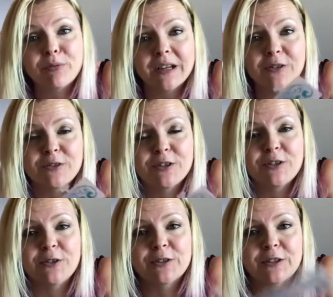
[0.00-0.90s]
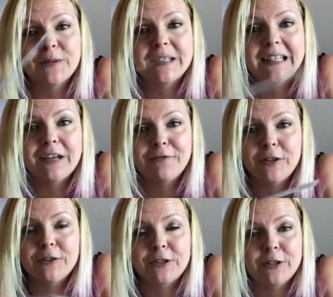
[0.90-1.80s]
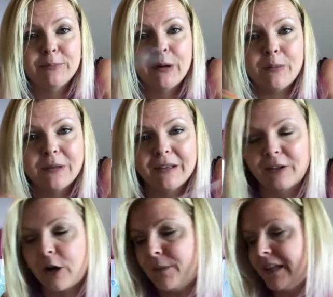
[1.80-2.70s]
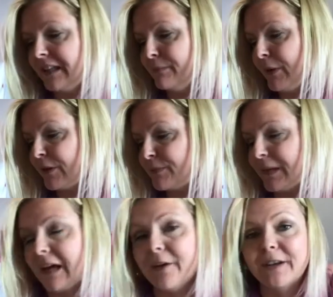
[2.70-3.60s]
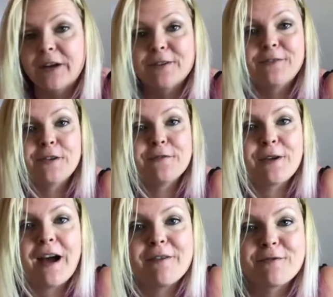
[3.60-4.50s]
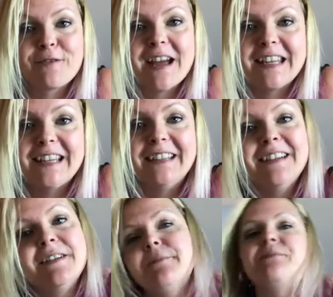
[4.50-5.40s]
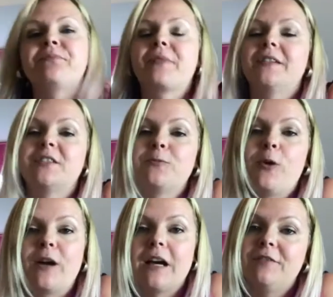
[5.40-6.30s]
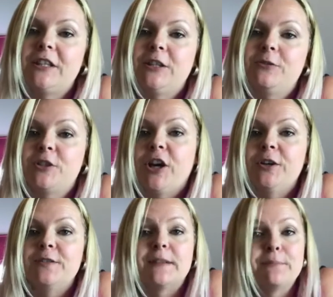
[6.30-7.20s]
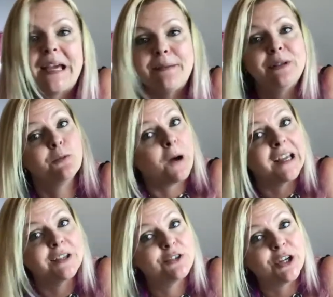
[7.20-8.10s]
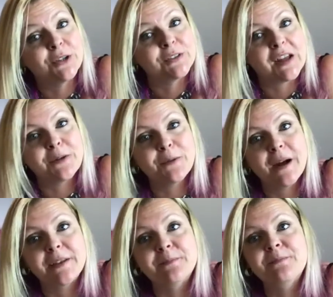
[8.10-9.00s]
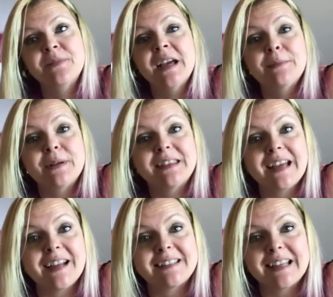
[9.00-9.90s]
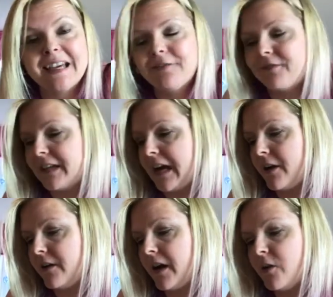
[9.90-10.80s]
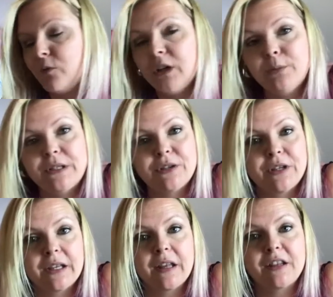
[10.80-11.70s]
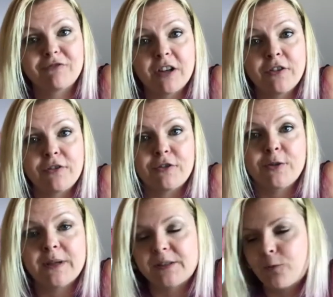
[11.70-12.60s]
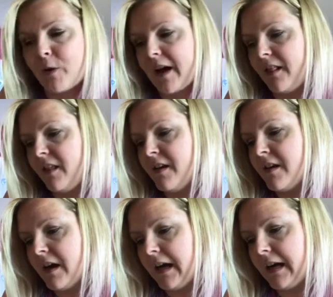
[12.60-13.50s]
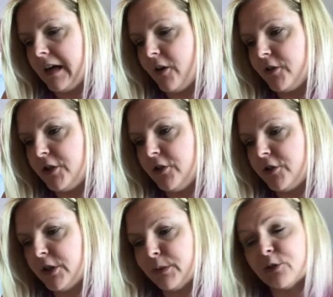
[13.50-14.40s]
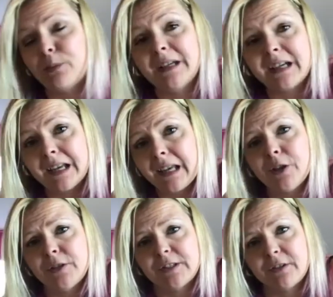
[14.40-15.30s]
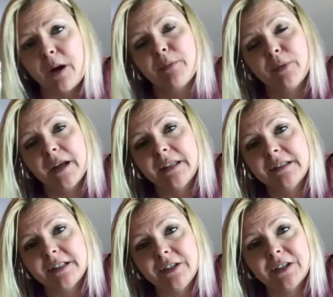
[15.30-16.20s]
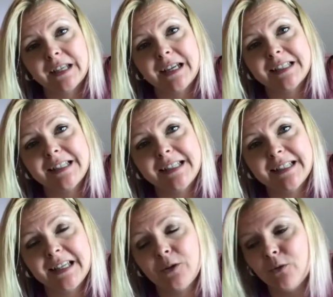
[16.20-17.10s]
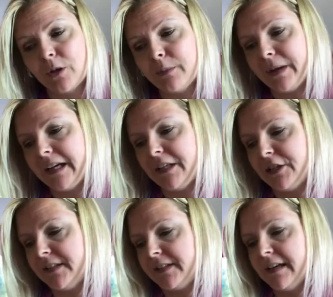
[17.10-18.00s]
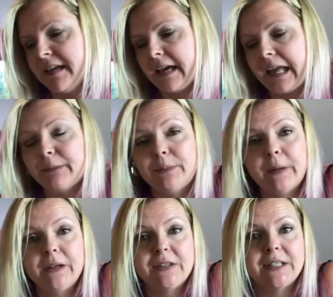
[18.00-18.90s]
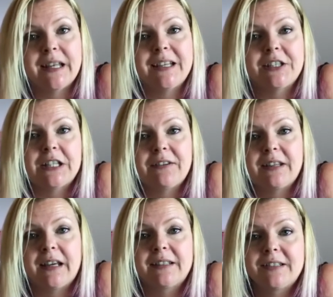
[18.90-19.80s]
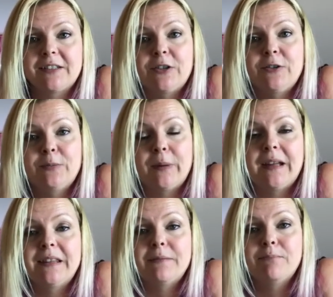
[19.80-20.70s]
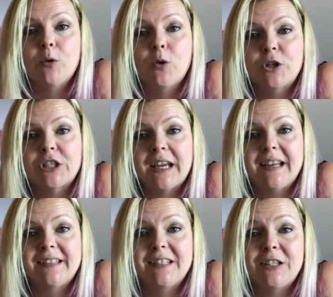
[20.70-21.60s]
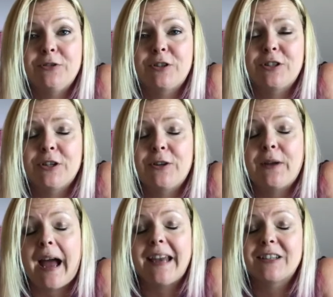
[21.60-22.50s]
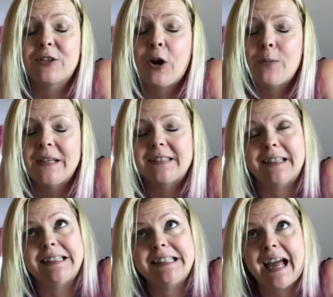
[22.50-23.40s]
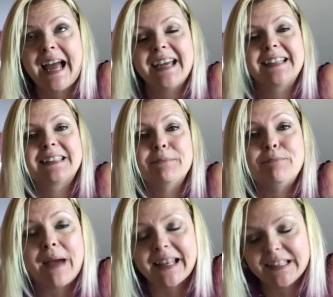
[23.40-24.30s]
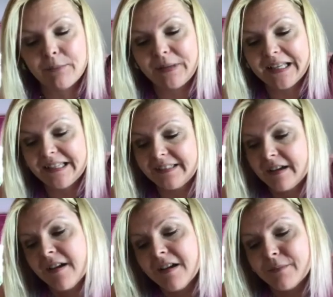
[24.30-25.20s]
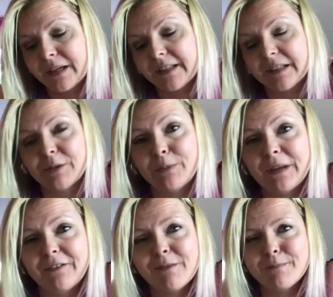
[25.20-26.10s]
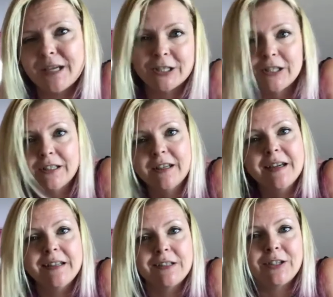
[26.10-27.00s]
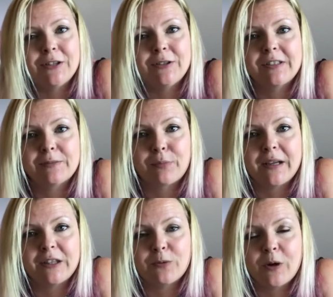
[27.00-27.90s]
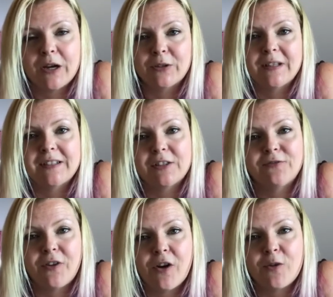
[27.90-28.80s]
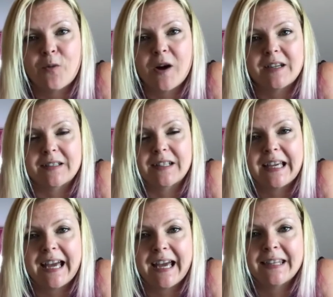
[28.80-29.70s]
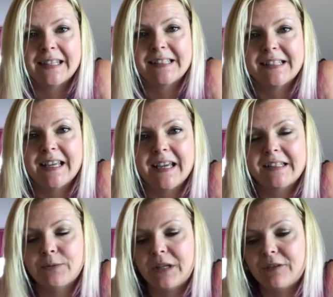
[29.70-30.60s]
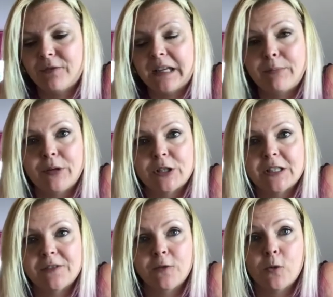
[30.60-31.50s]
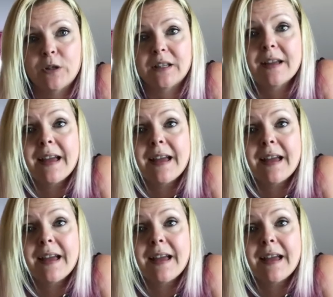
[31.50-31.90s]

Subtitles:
pre-ordered yours, I would love you to pop a little comment in the box below. I know a few of you have already, as to what cover you chose and maybe why you chose that one. But that's it for now. I will be doing another run through as well on YouTube, which will be a closer up one so you can actually see all of the pages, and I'll be posting that and sharing that soon. But the more shares that you could do and comments and tags, the better, please, because I'm on a bit of a mission to spread the word on this as far and wide as I can this year, so we can really push this forward